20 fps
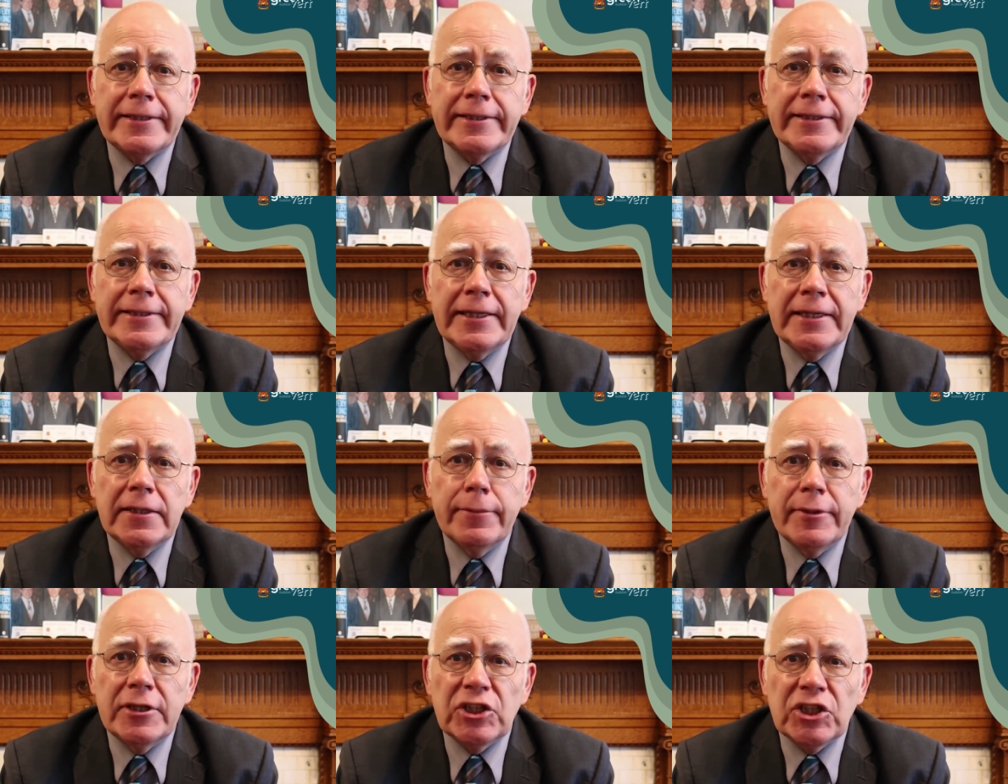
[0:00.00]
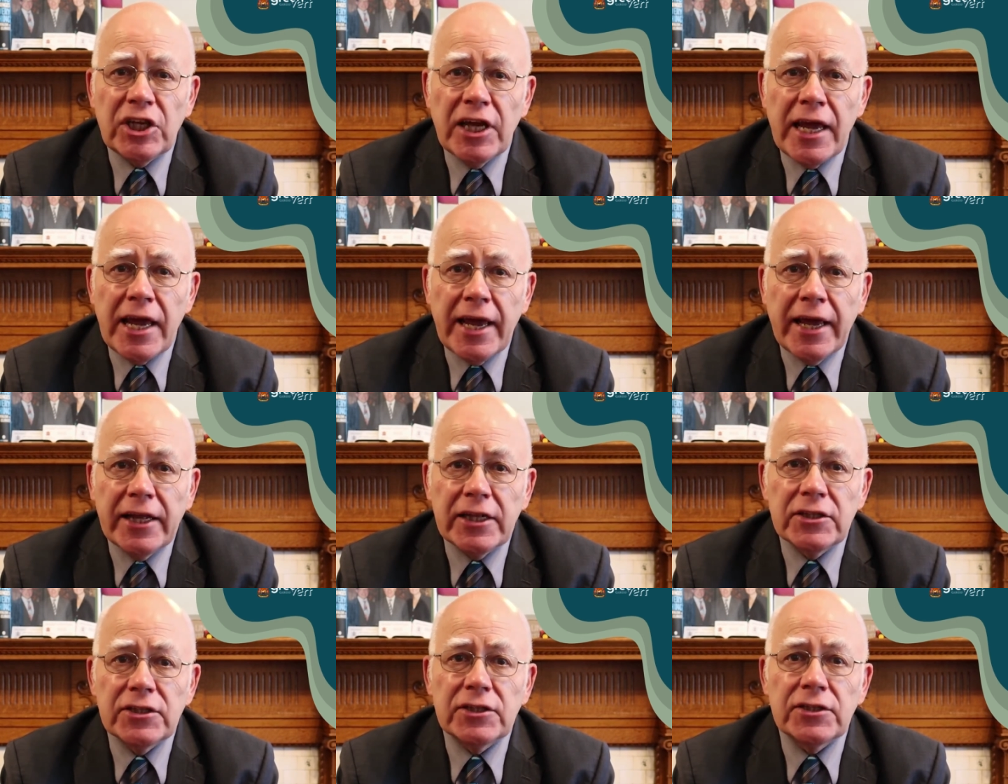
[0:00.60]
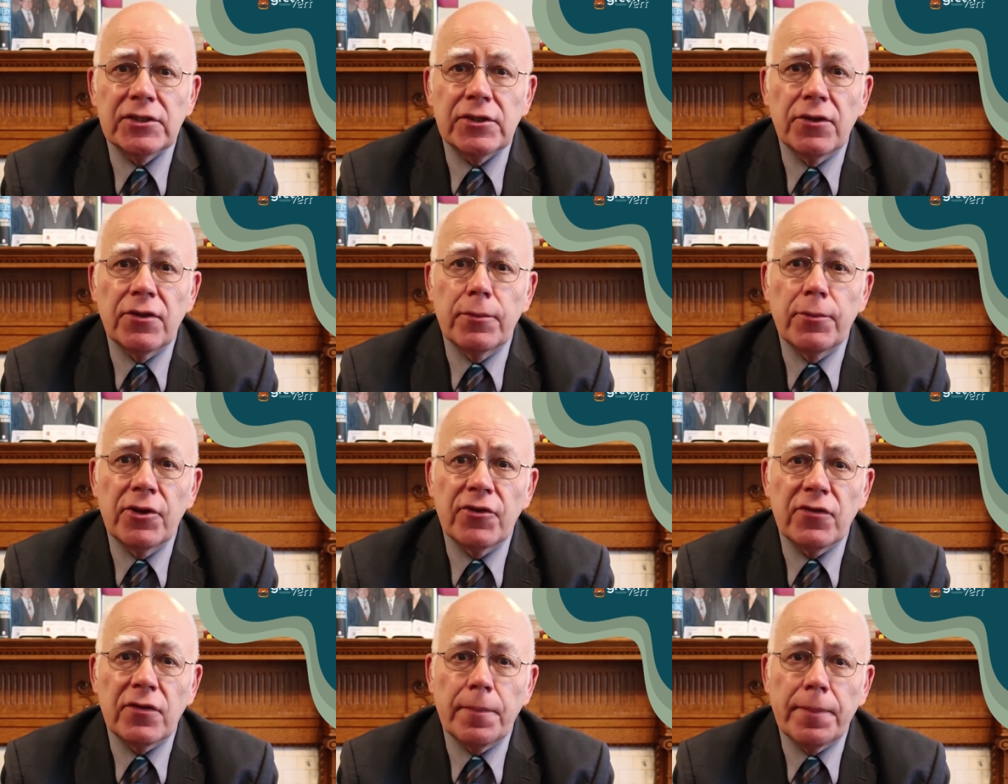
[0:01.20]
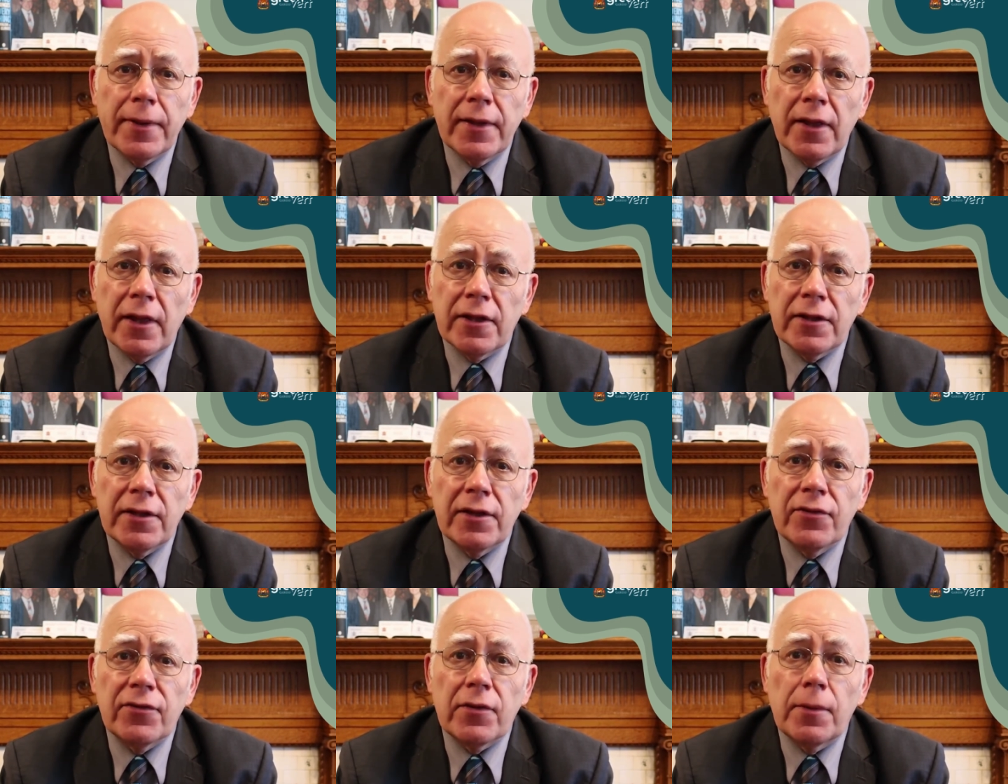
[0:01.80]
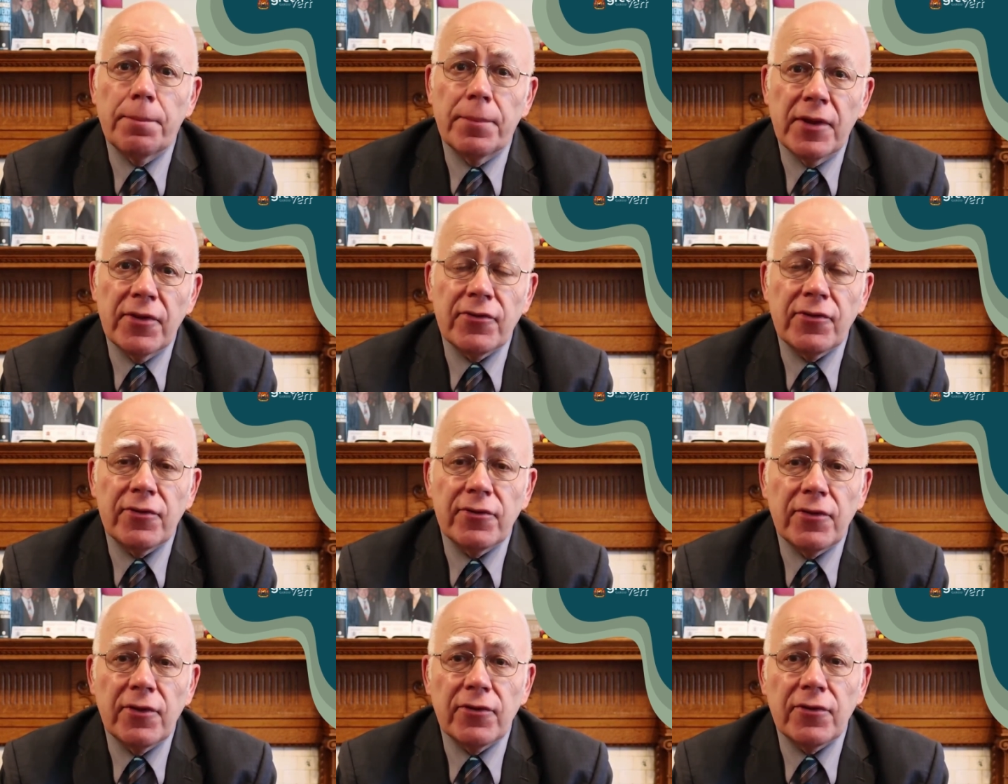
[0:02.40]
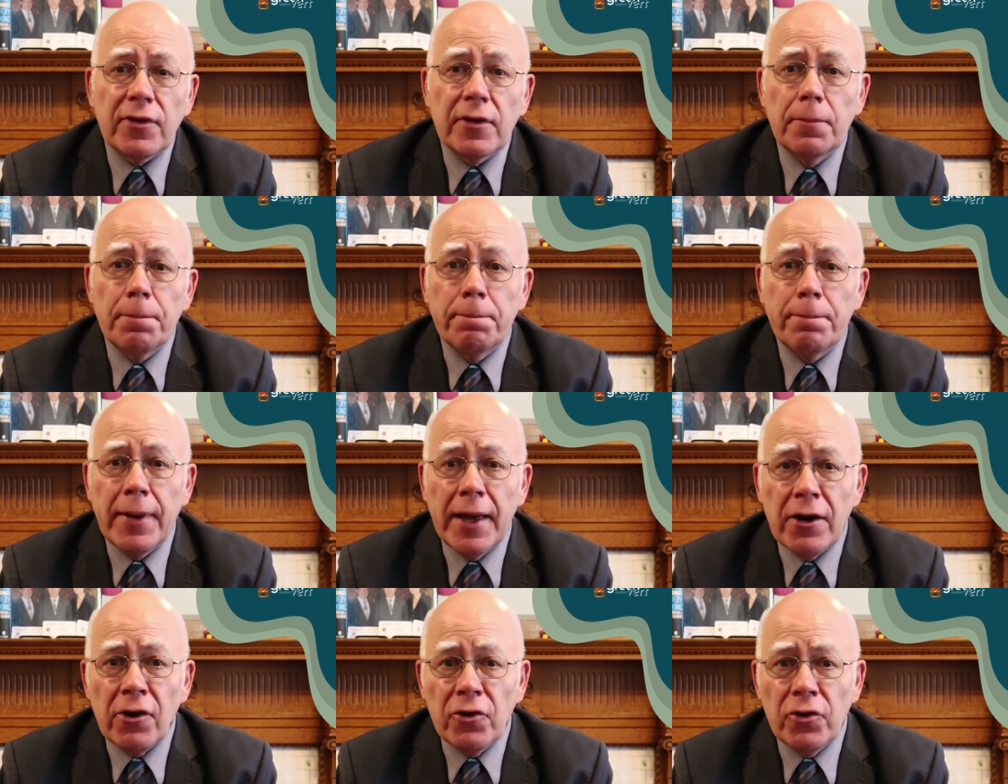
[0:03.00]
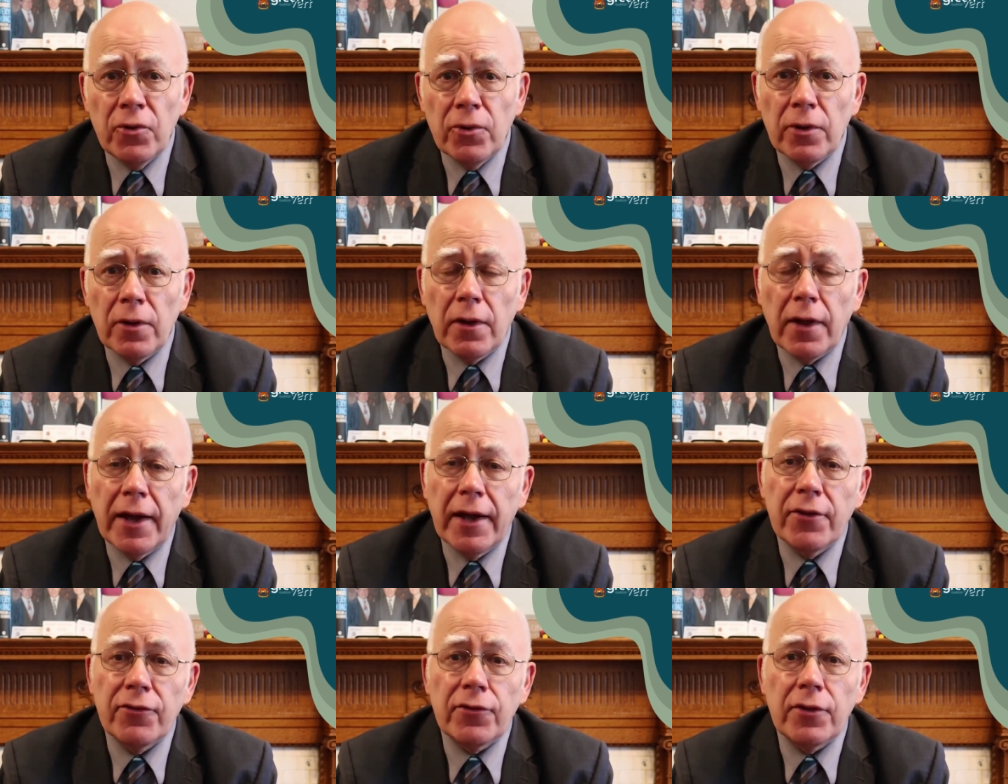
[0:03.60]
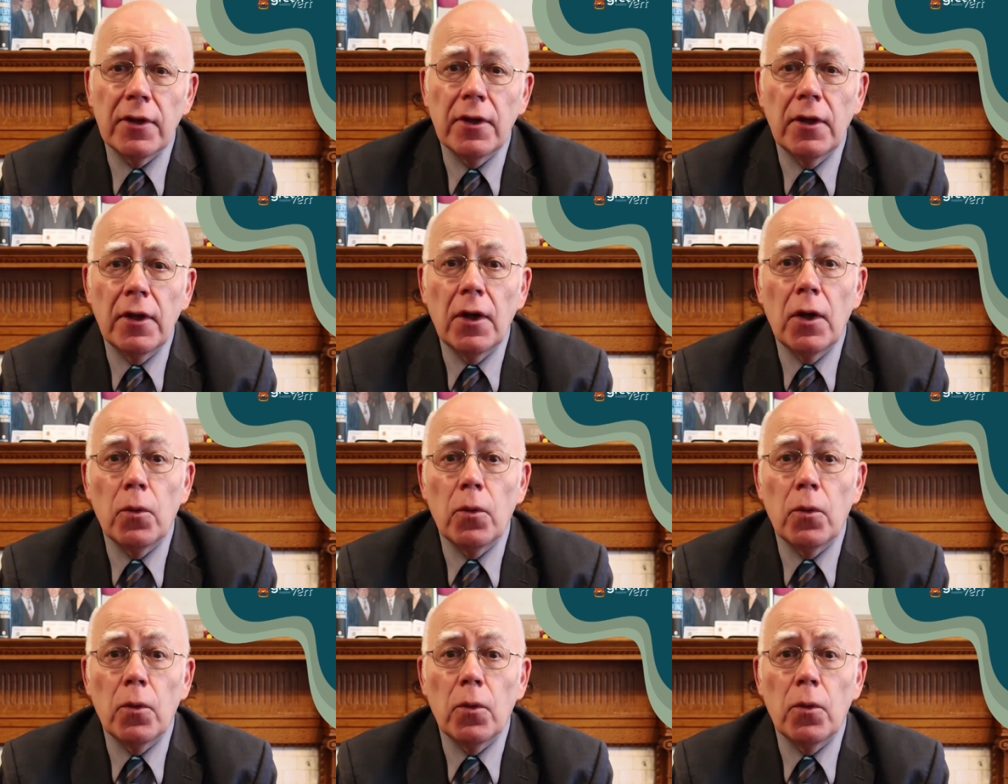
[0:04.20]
need to be changed so that municipalities and businesses can better utilize